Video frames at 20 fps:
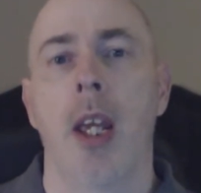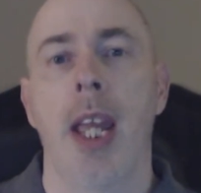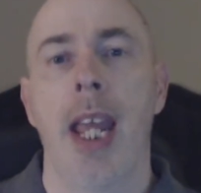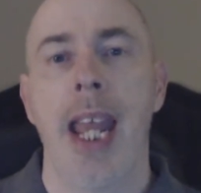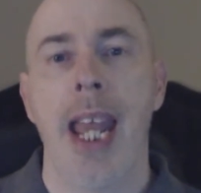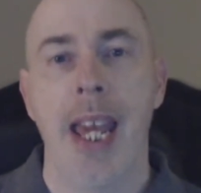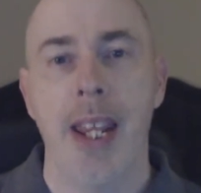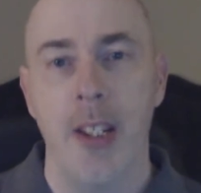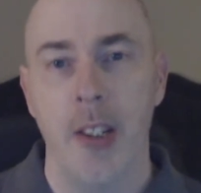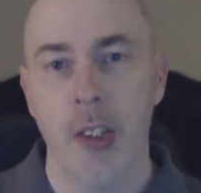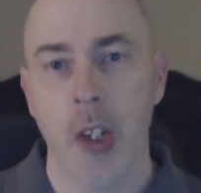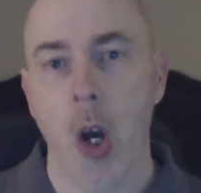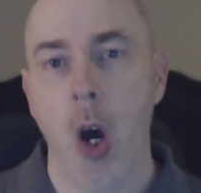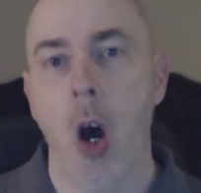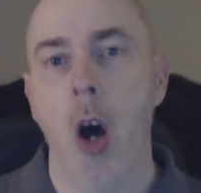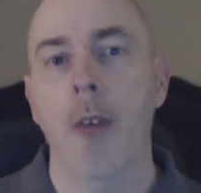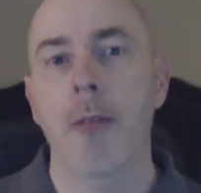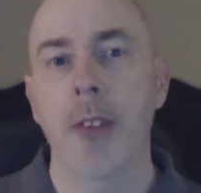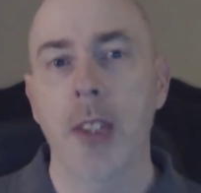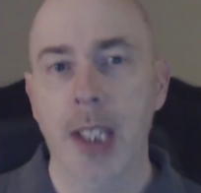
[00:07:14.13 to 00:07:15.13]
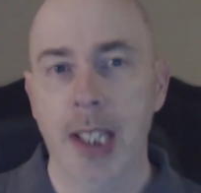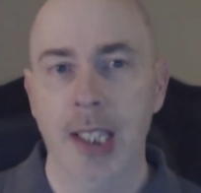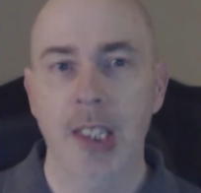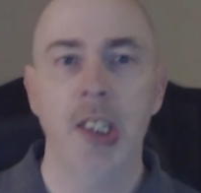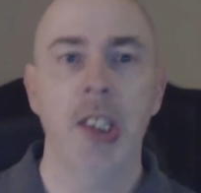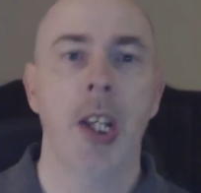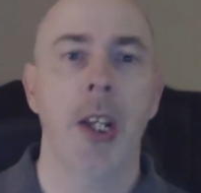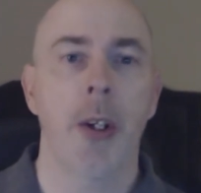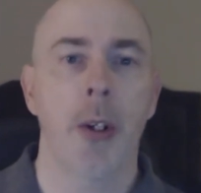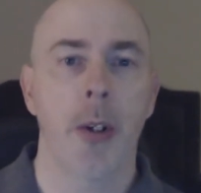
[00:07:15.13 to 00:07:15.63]
and is often
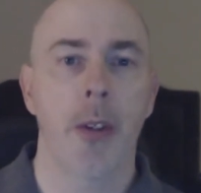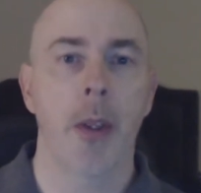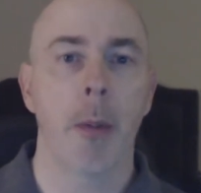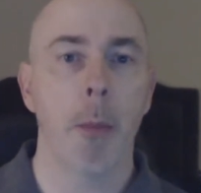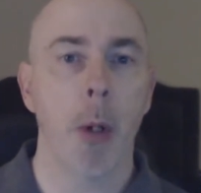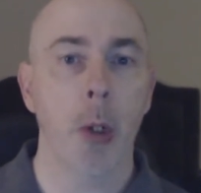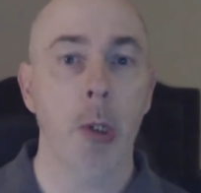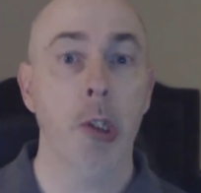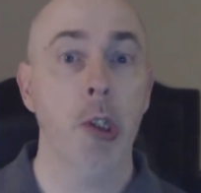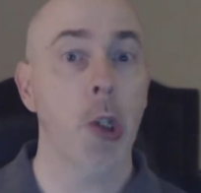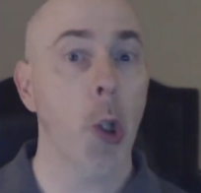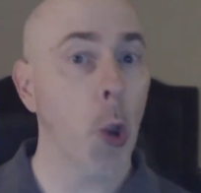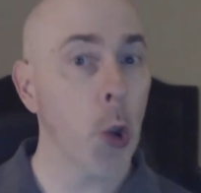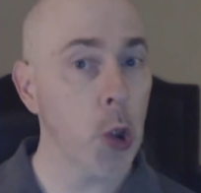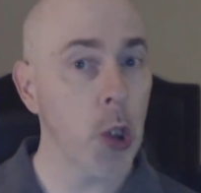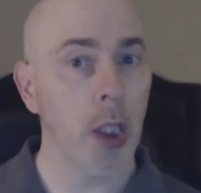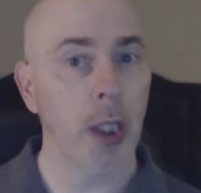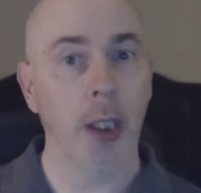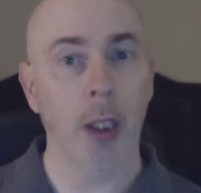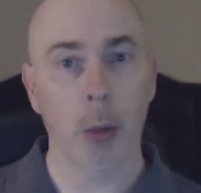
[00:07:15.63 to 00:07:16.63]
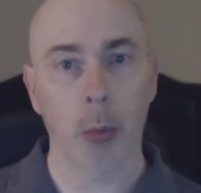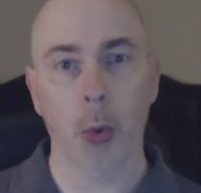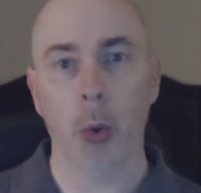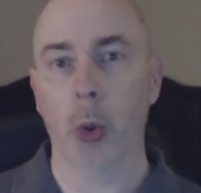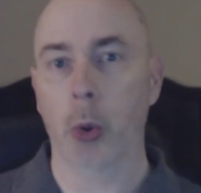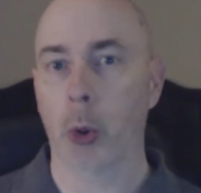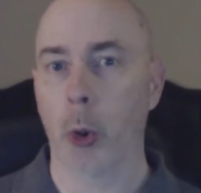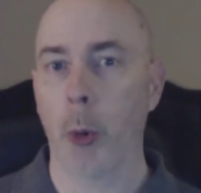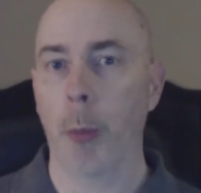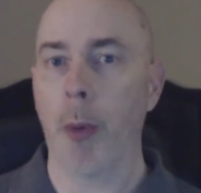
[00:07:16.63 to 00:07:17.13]
considered the most socially liberal
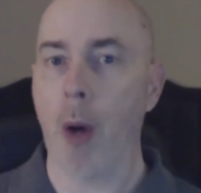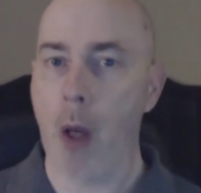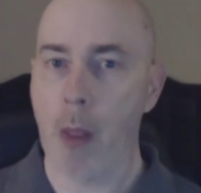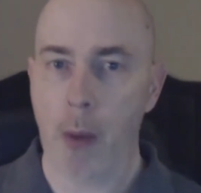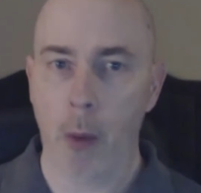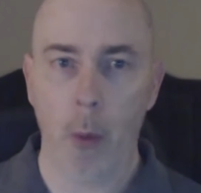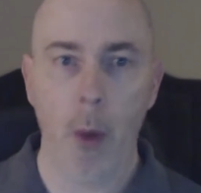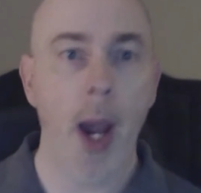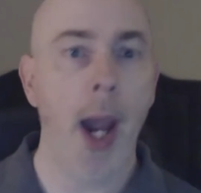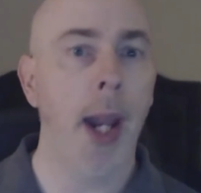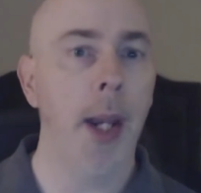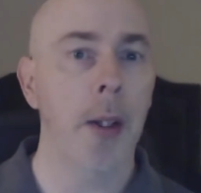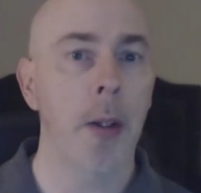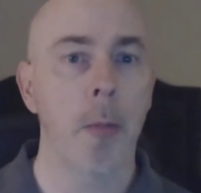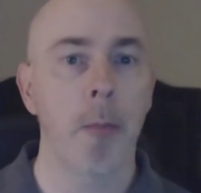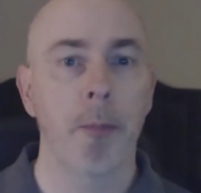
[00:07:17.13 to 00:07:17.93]
group on the right.